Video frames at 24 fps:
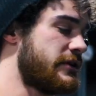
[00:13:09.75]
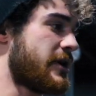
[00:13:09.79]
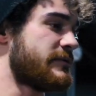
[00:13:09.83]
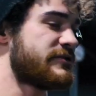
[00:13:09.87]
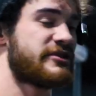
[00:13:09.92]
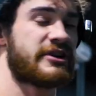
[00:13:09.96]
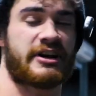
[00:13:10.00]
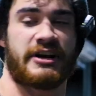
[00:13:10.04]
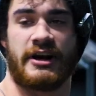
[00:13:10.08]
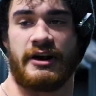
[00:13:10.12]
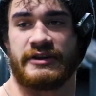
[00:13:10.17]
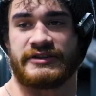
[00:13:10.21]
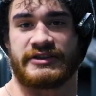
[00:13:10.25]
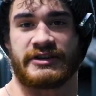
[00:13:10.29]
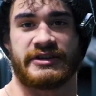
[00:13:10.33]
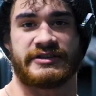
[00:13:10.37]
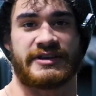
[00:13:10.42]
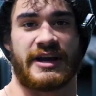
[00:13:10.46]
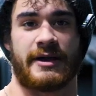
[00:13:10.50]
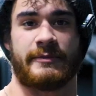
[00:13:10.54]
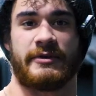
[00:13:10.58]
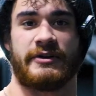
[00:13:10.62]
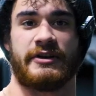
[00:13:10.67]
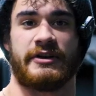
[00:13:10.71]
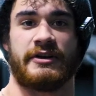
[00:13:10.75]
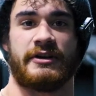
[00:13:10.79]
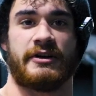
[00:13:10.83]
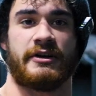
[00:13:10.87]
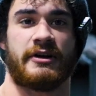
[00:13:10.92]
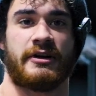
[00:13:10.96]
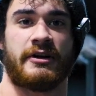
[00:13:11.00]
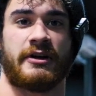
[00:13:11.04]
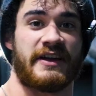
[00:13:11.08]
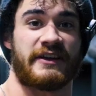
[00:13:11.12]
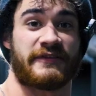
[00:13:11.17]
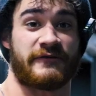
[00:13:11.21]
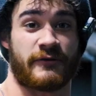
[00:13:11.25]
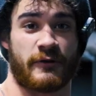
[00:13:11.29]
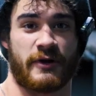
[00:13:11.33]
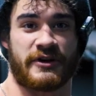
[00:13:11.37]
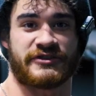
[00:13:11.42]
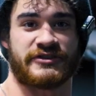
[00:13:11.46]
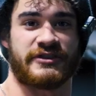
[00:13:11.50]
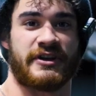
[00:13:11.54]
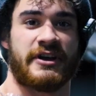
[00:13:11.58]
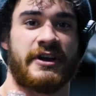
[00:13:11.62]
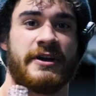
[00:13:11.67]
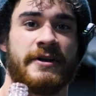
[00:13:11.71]
Come check it out. It's a good time in here. Thanks for
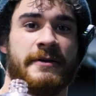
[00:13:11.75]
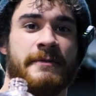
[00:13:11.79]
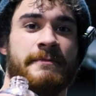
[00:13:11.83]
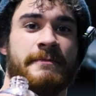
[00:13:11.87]
watching.